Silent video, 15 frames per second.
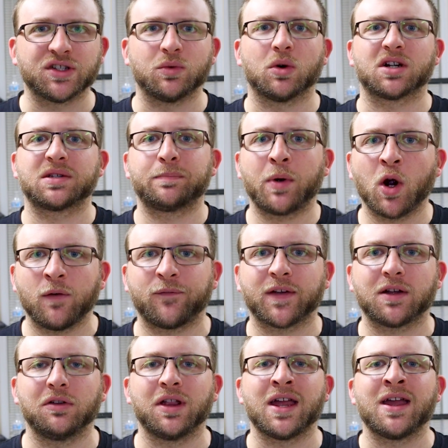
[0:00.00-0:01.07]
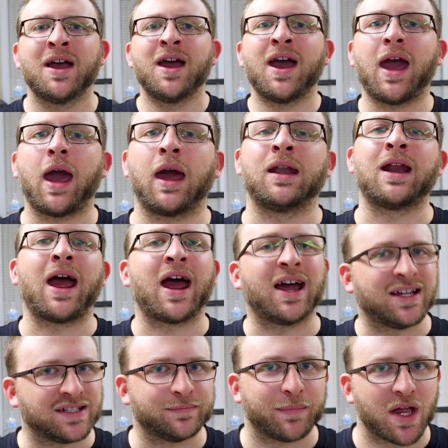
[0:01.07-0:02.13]
It works perfectly, and
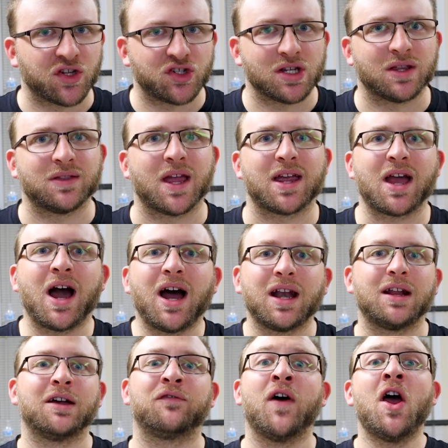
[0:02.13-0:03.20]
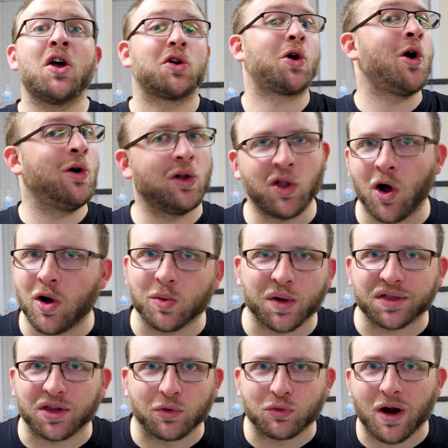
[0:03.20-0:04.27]
as mentioned, they kind of go along
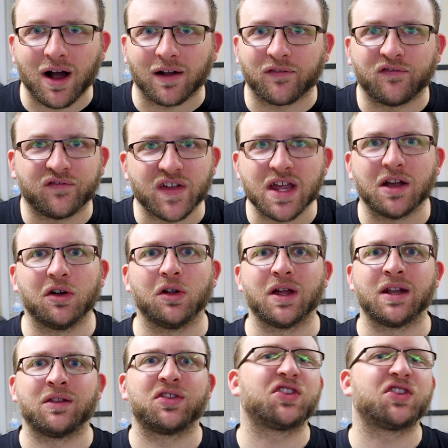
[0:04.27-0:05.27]
with the rock feel and